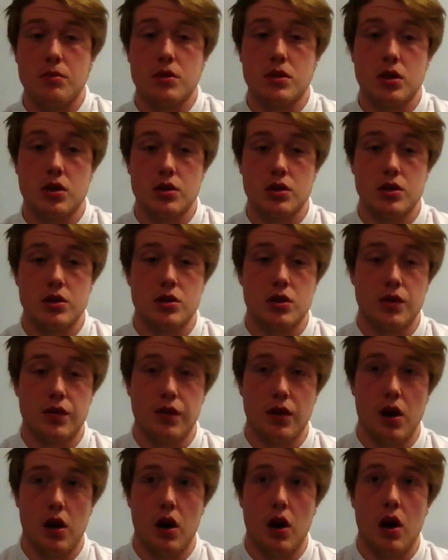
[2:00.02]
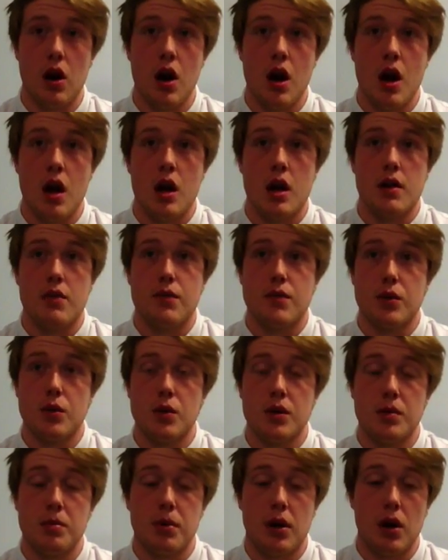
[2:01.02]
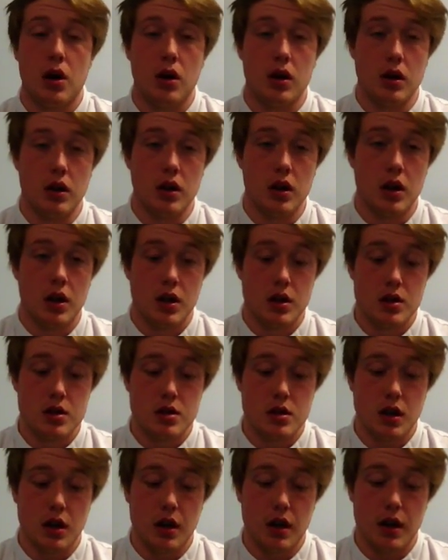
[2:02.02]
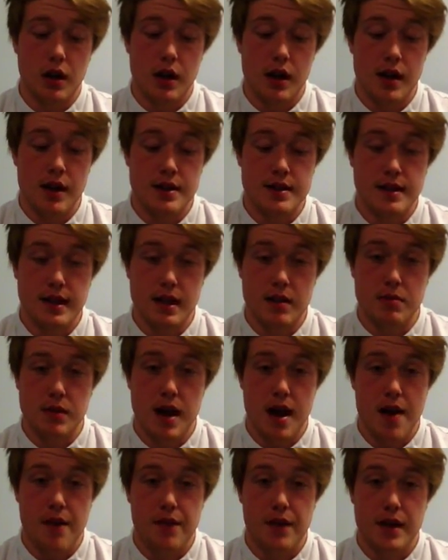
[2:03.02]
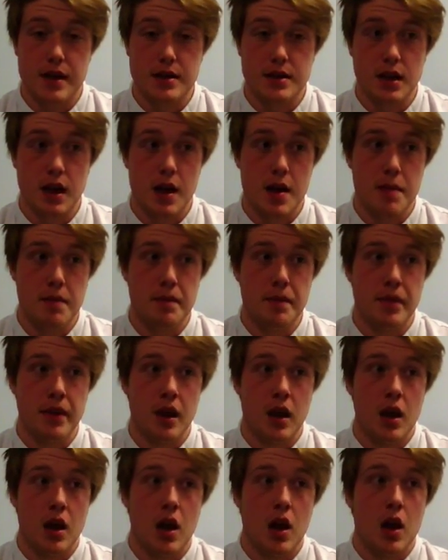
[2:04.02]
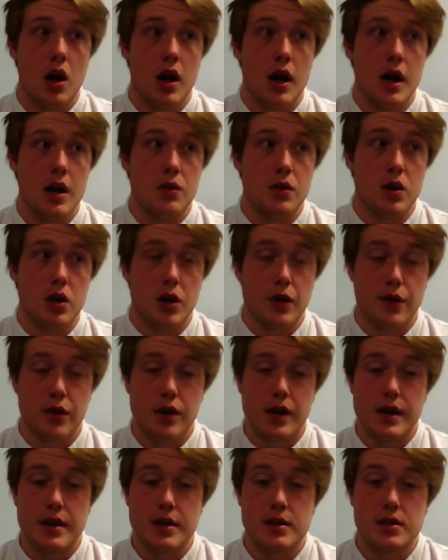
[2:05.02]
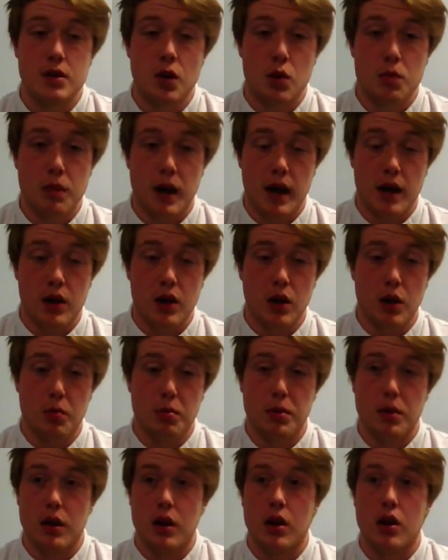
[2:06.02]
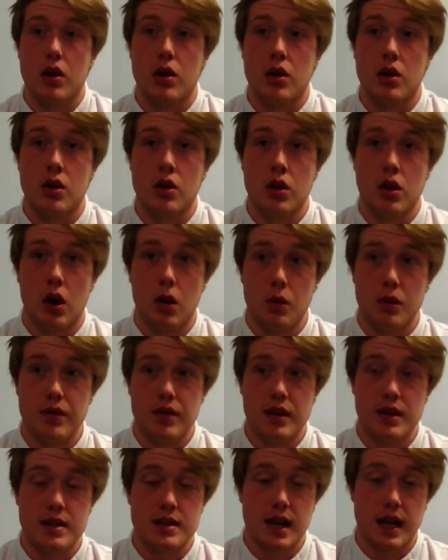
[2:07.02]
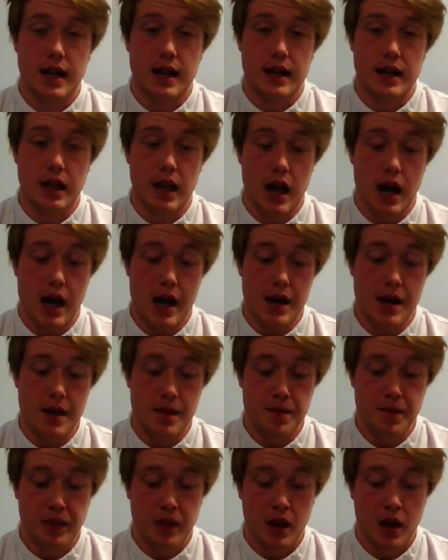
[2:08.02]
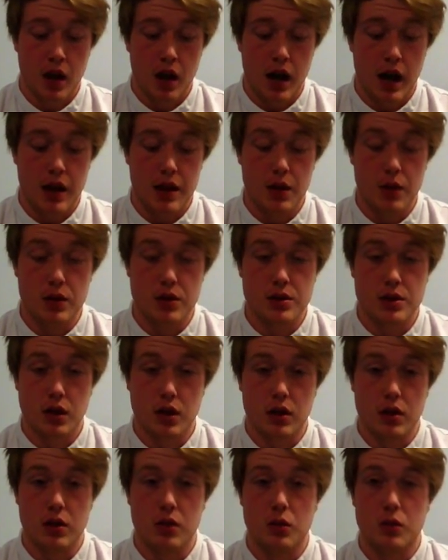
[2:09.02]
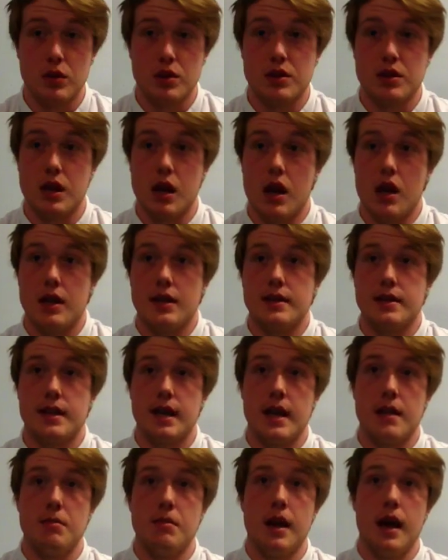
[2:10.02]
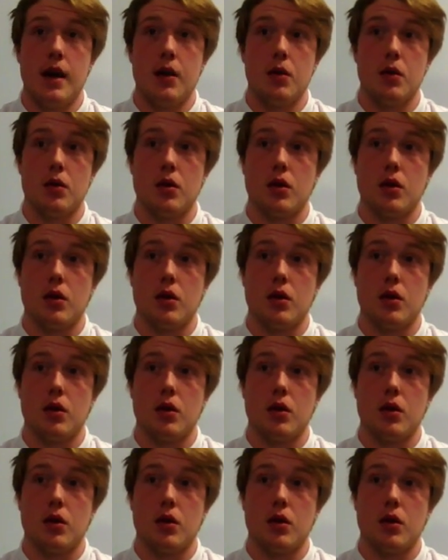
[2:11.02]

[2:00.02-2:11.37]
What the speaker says: touches the floor, he threw the ball to a teammate of his. In recovery, he stood back up, got with the attacking line, and the result was that his teammate